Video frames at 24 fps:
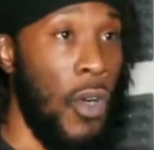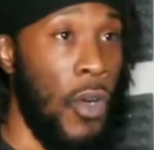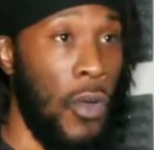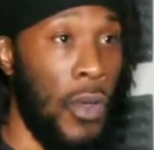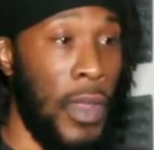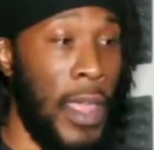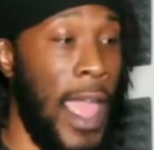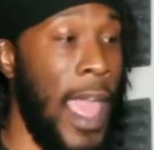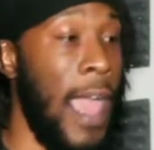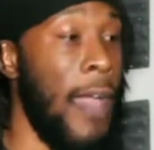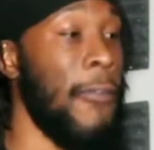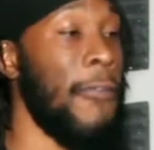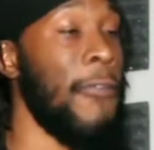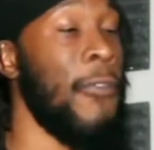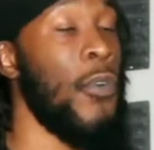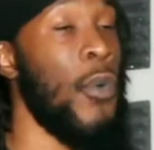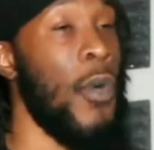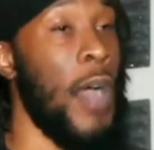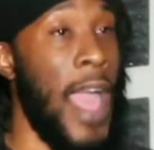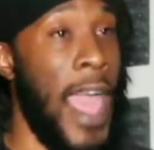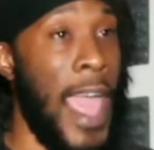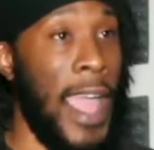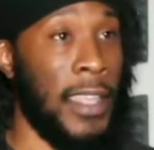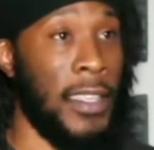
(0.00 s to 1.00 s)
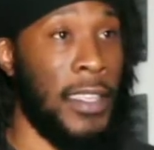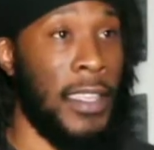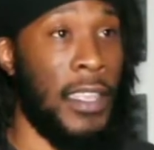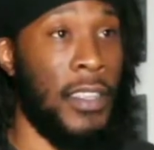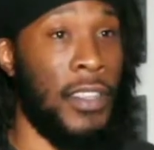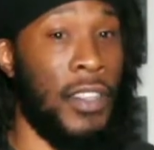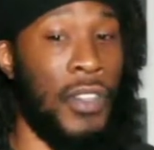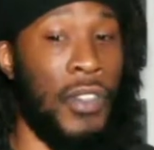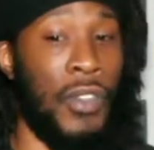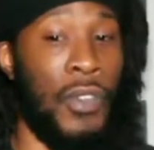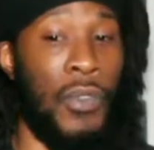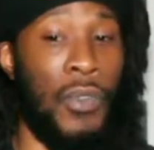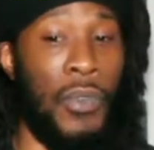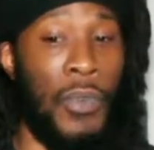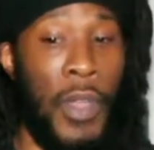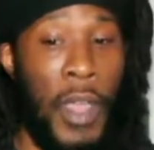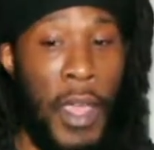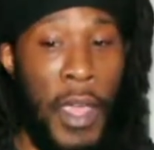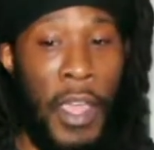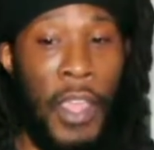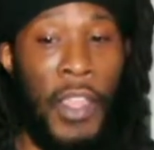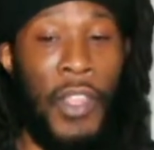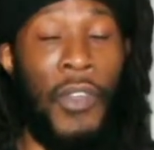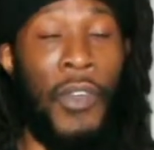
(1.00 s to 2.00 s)
and have full access to
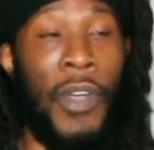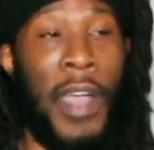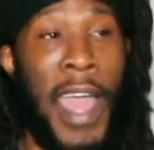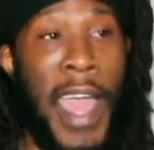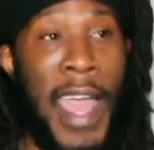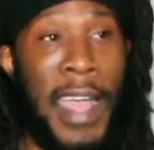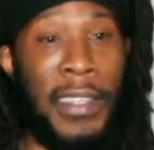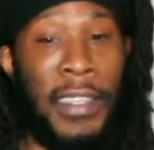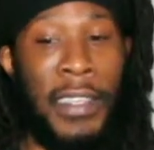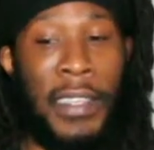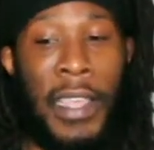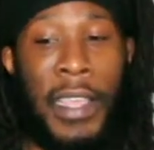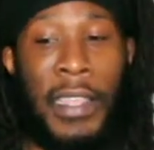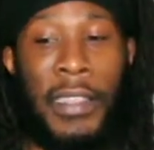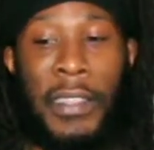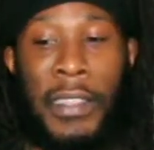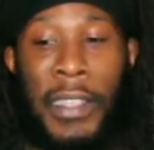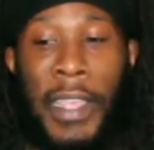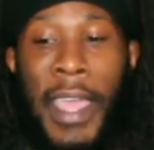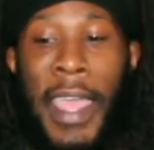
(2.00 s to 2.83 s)
your assets,